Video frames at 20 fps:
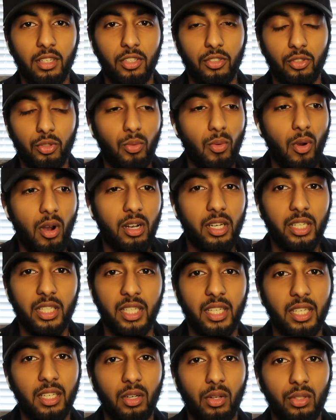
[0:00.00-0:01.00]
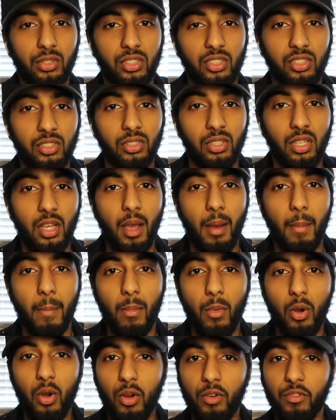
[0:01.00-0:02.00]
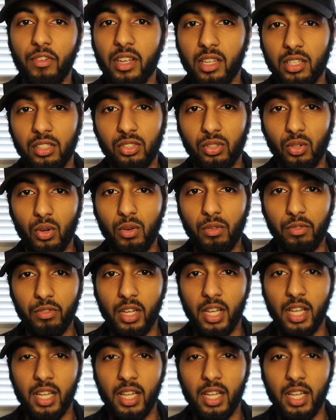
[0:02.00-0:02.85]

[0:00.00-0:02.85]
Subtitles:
You are going to hit losses. Motivate yourself.